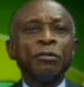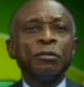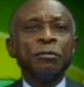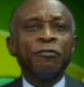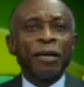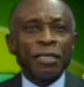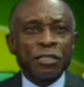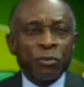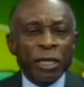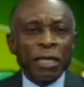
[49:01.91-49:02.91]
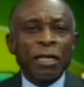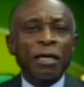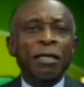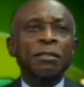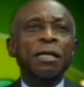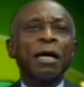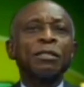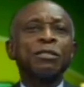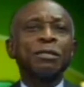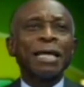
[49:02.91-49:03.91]
Venezuela,
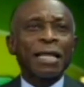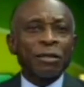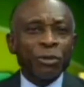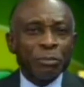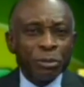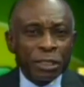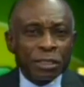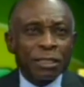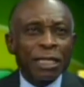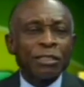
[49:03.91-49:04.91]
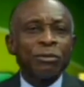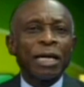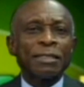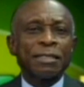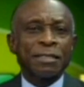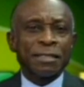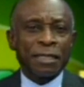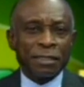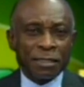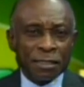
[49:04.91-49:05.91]
together with Britain and the United
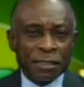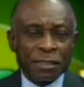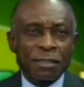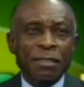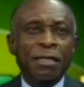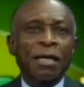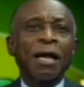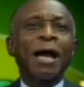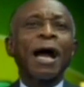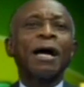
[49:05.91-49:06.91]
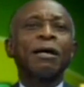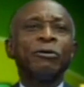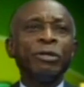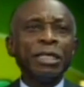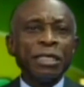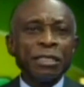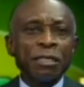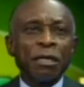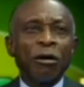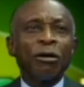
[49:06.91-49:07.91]
States,
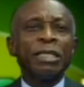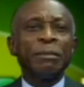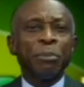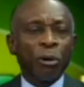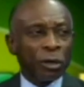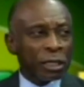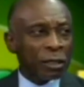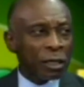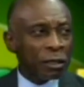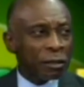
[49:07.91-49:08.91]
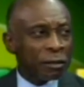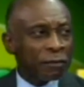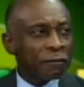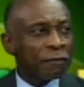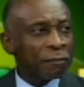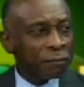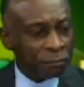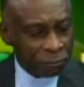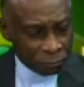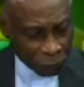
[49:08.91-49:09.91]
agreed on a border,
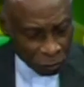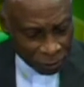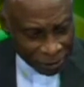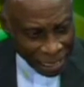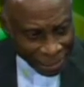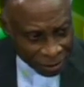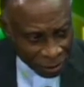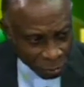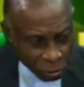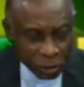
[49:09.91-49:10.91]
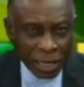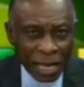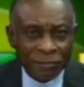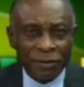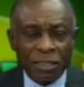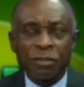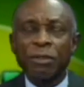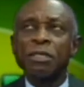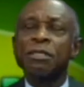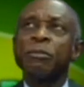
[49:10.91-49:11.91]
on Guyana's border and
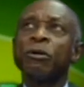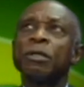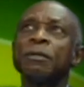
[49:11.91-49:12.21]
Venezuela's border,